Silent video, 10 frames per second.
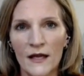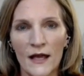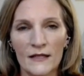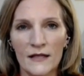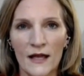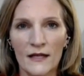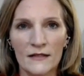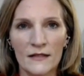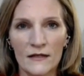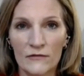and
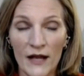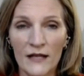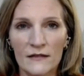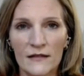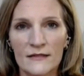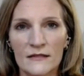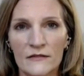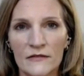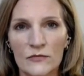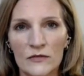can radicalize
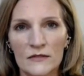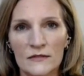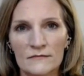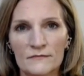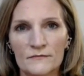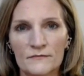individuals.